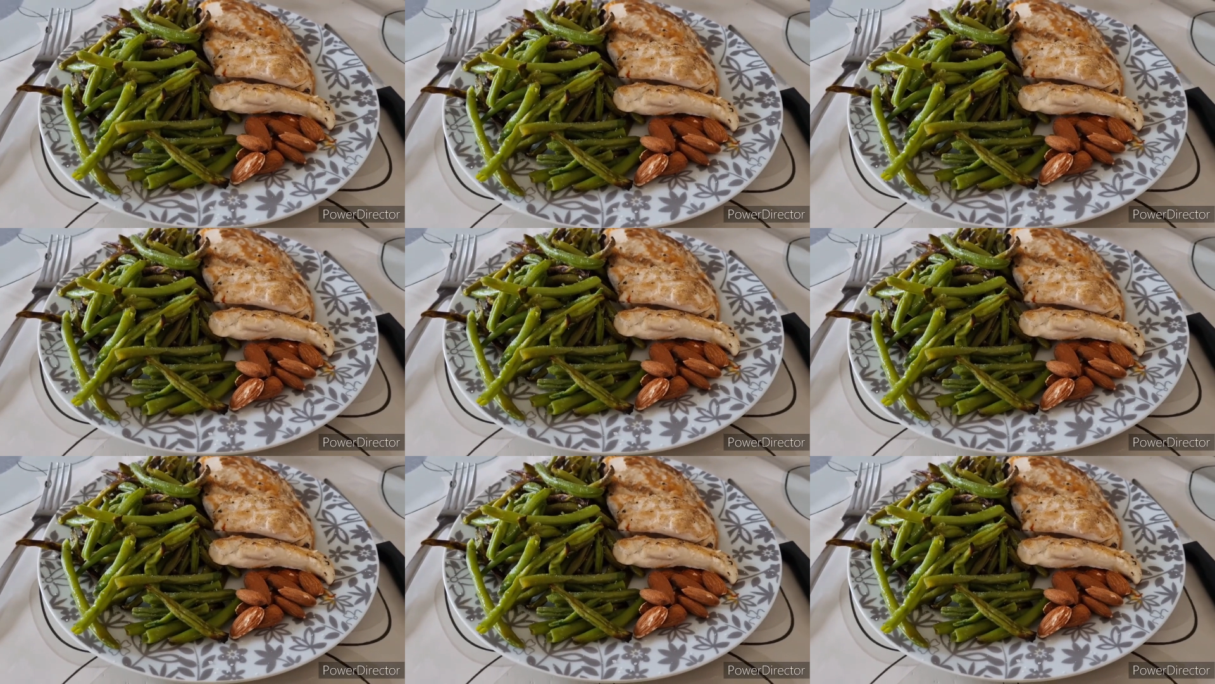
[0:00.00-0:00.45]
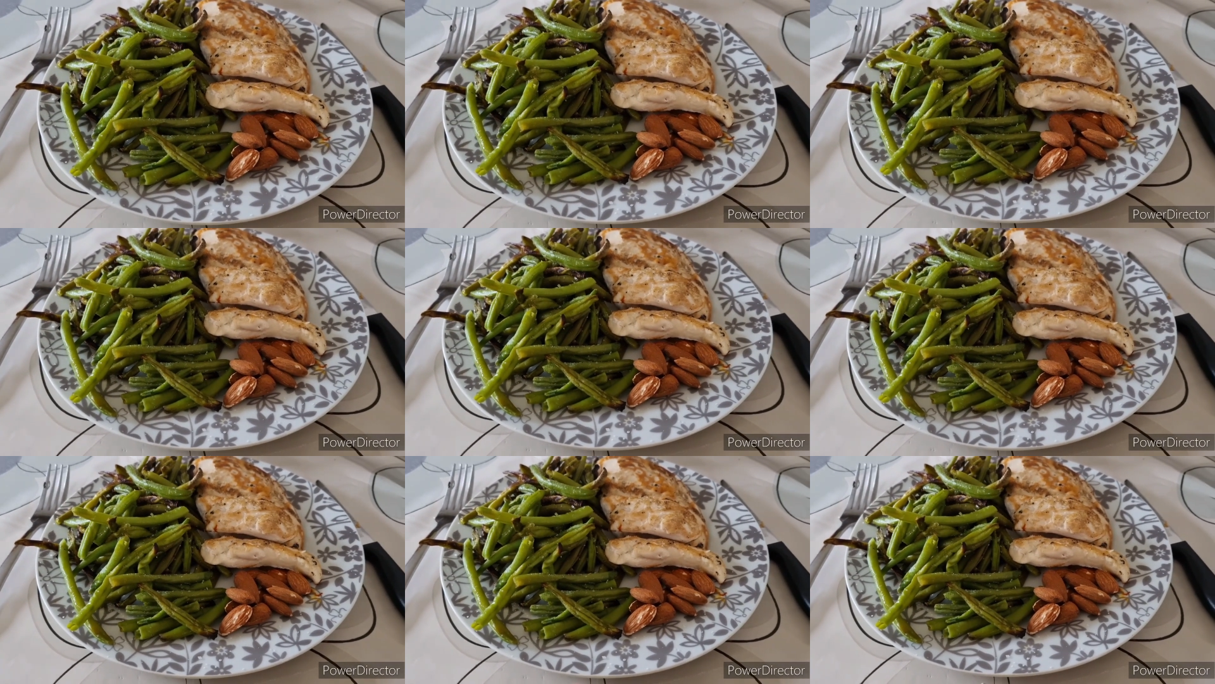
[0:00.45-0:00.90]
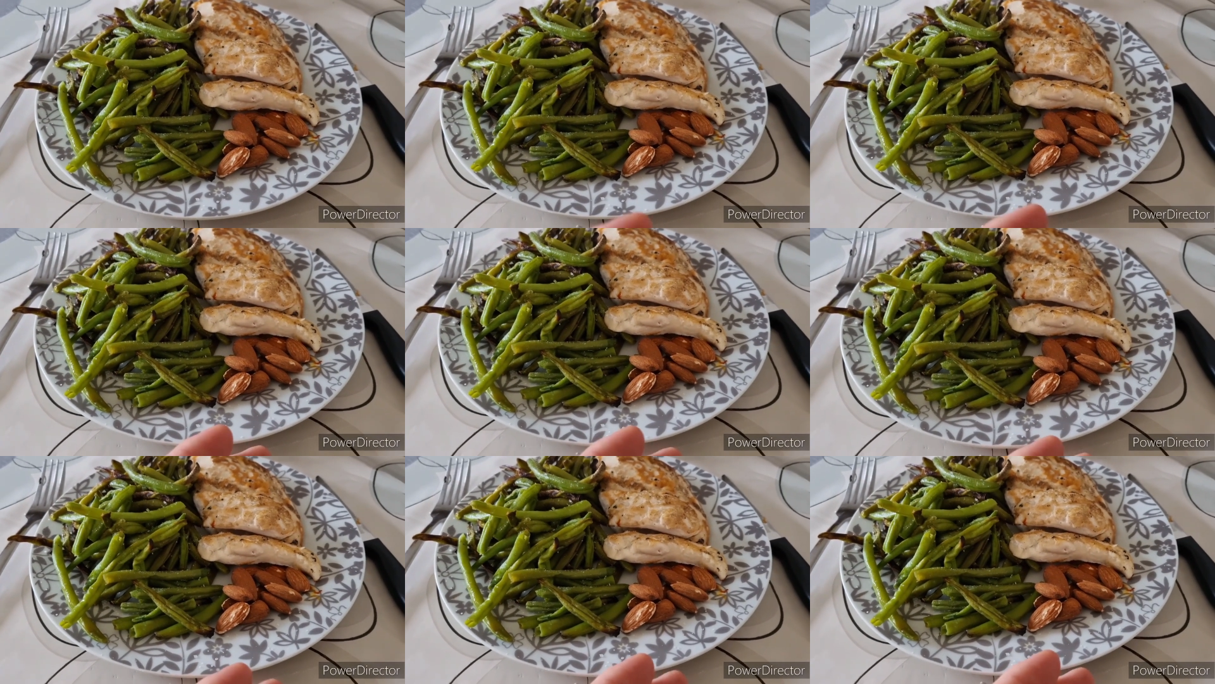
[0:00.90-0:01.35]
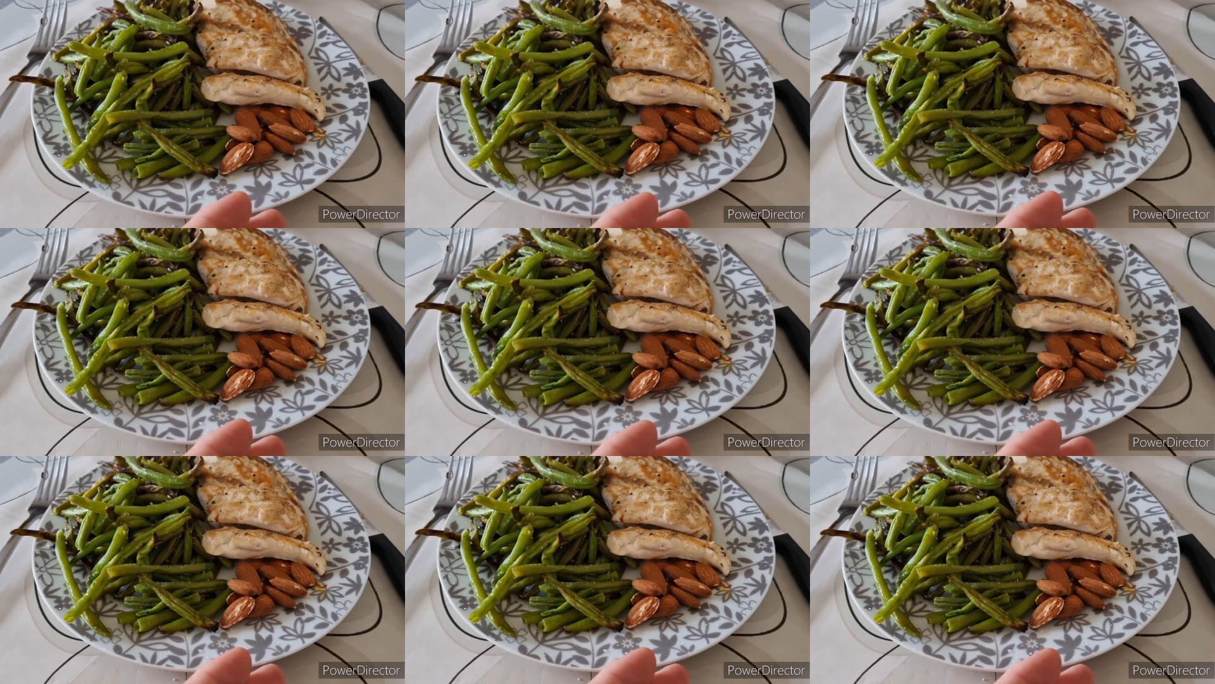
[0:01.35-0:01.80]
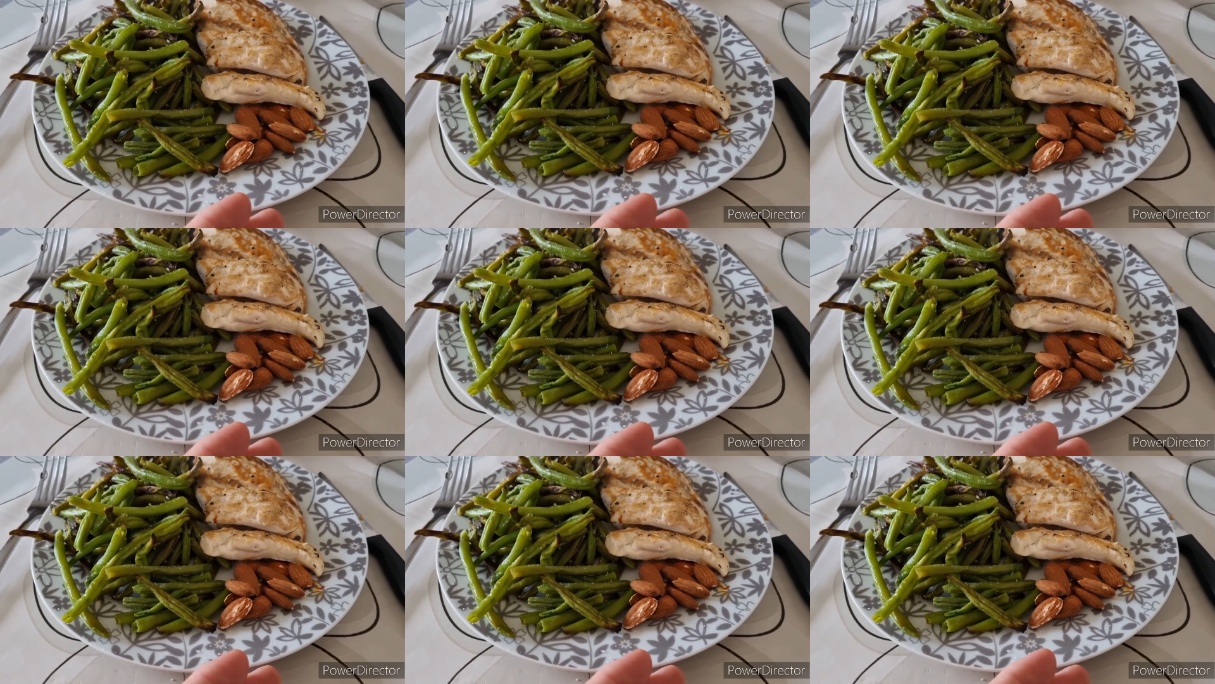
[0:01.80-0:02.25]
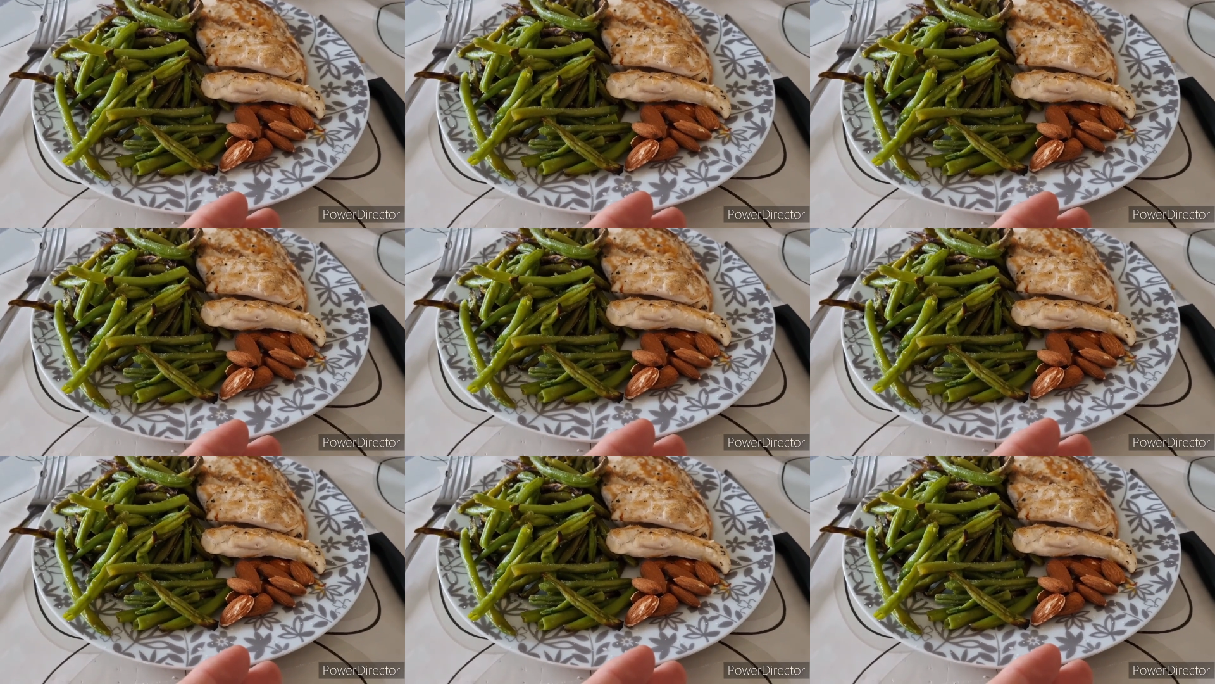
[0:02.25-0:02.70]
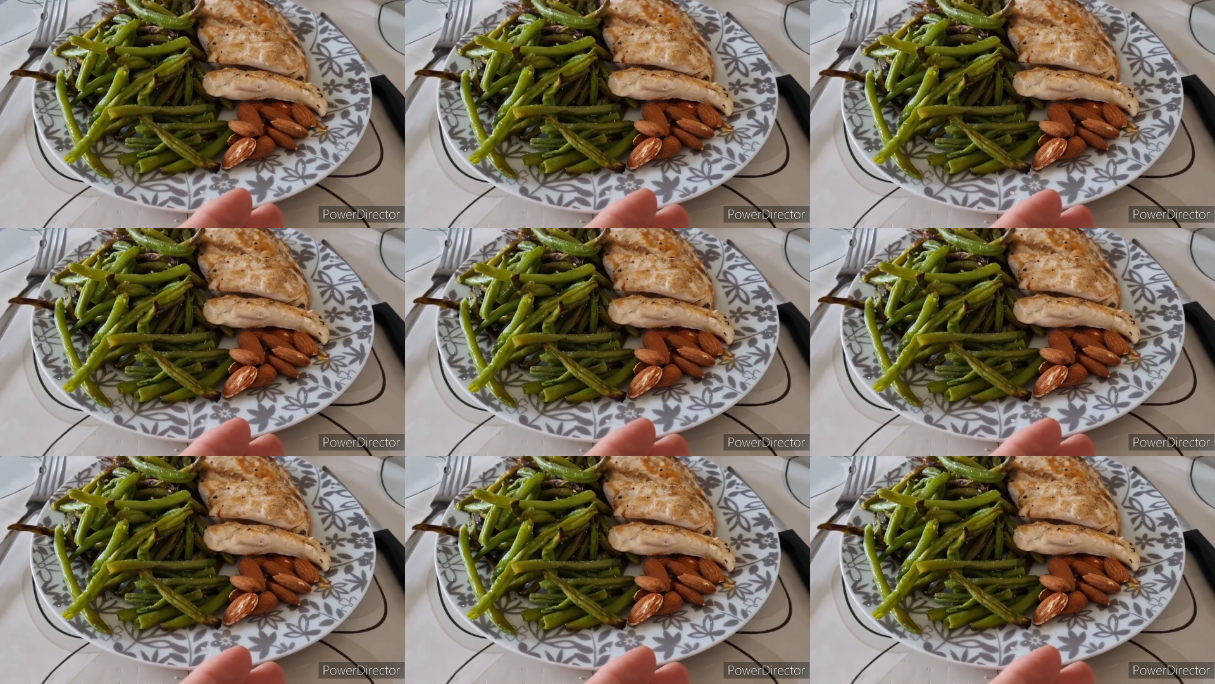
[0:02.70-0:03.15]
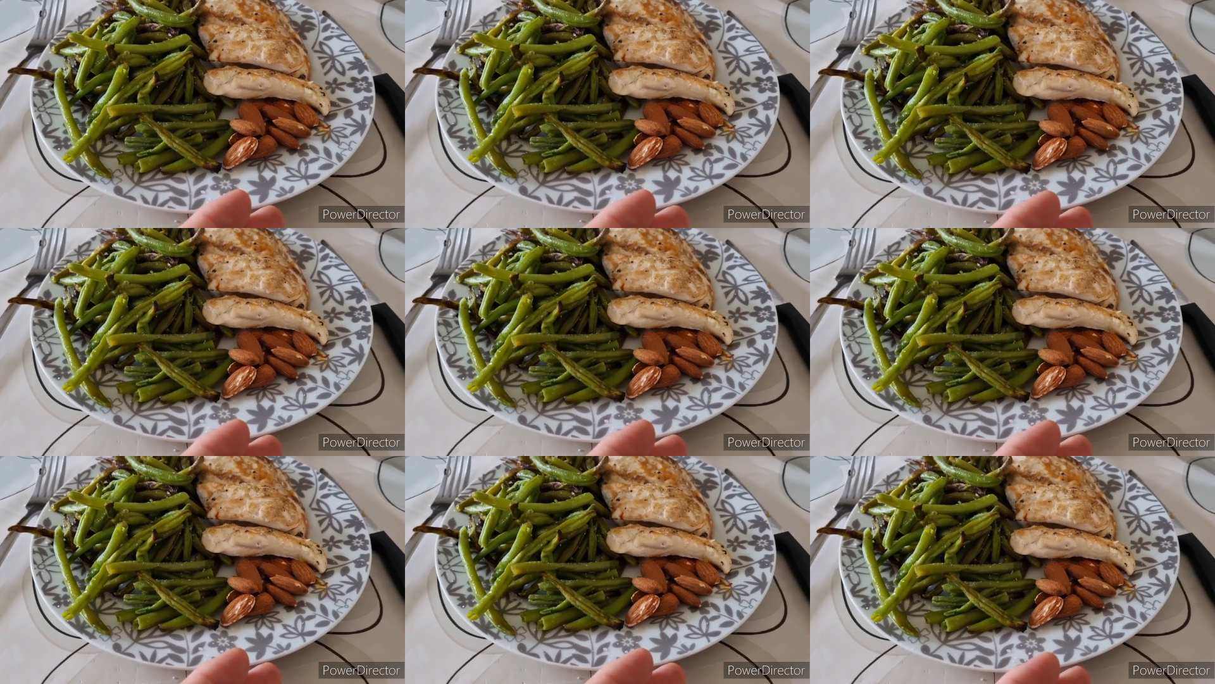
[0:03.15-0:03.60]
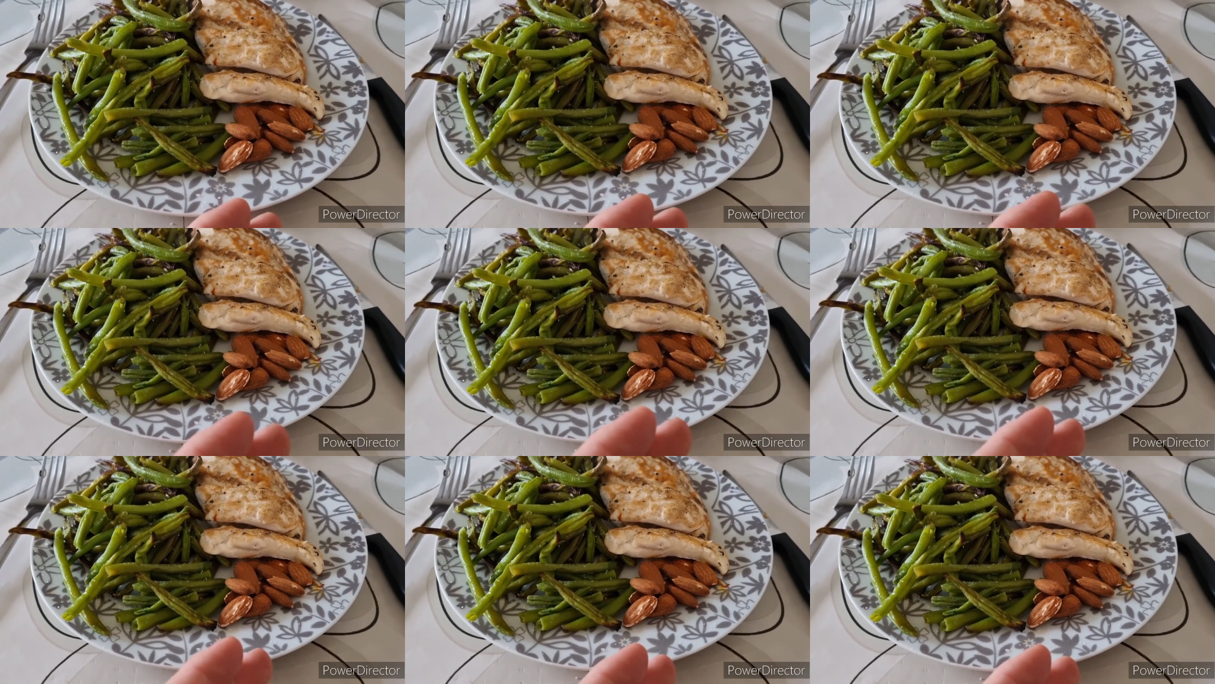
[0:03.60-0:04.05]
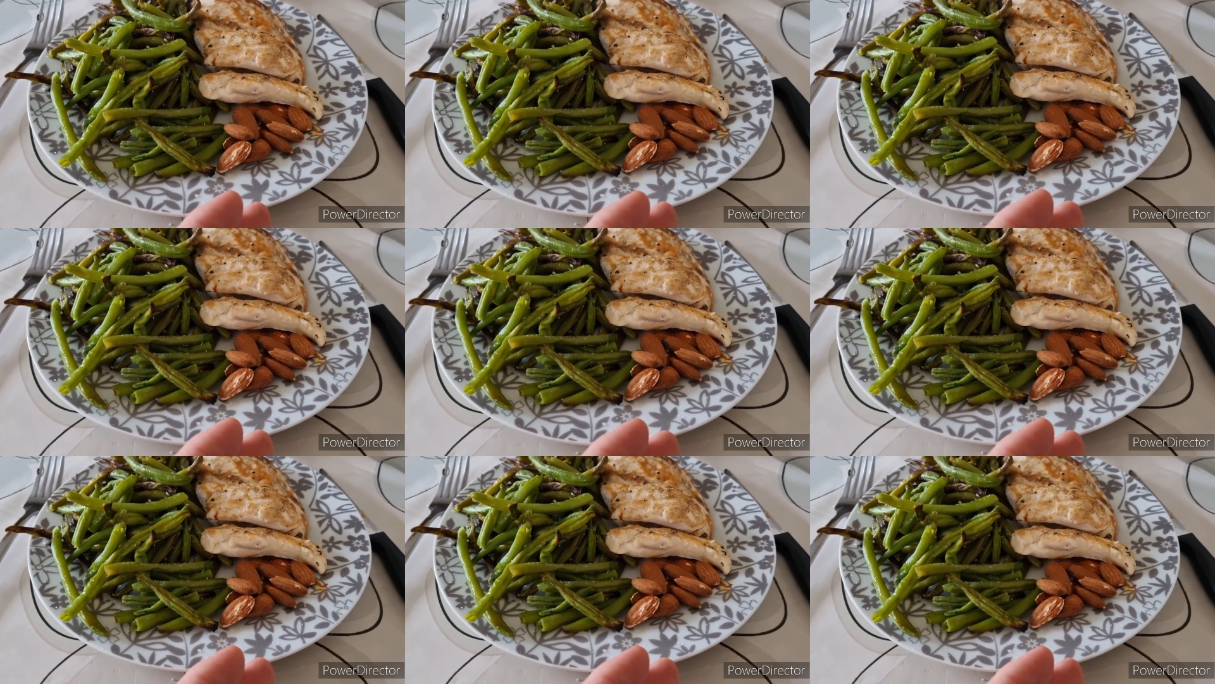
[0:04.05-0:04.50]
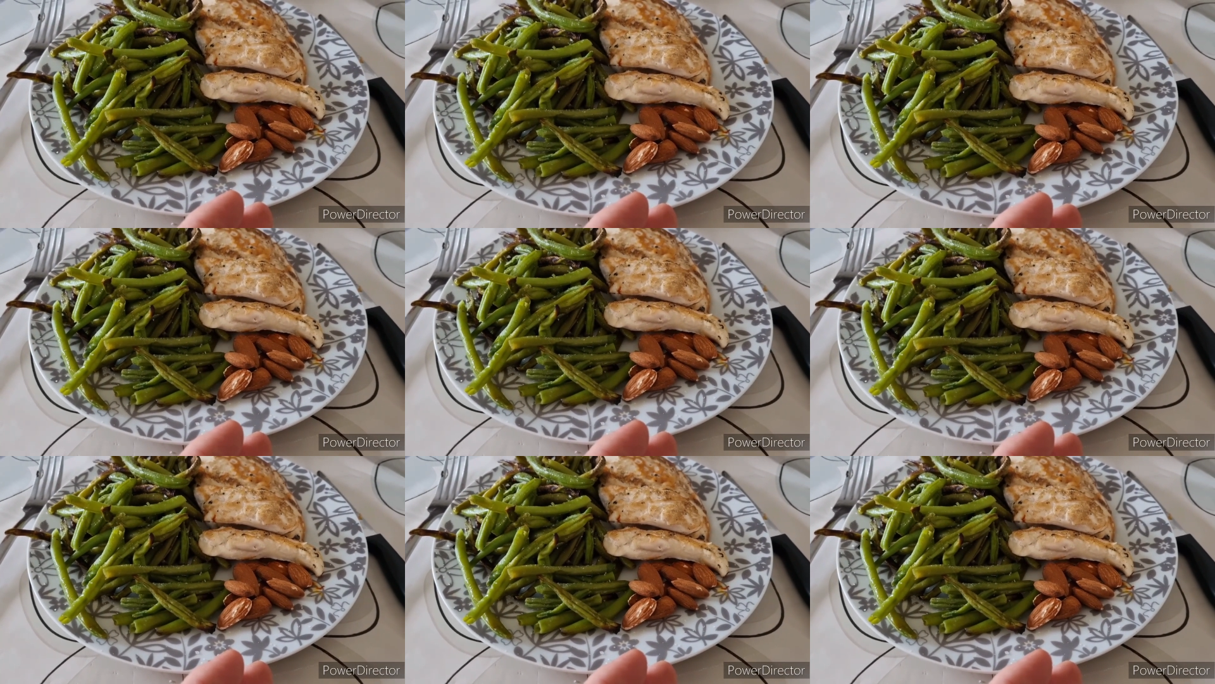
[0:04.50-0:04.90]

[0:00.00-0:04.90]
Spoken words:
(no speaker visible)